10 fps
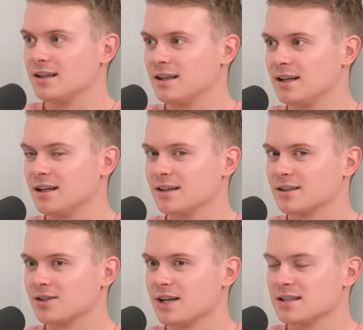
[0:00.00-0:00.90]
Yeah,
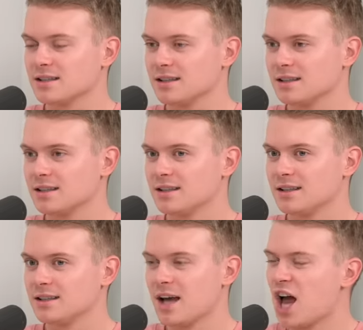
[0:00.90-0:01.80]
crazy.
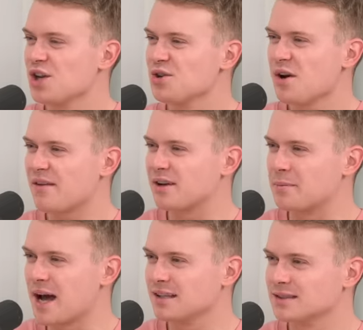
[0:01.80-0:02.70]
You don't have any
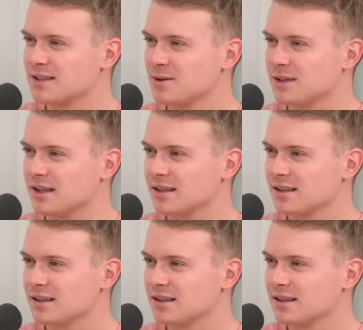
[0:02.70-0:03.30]
pets, do you?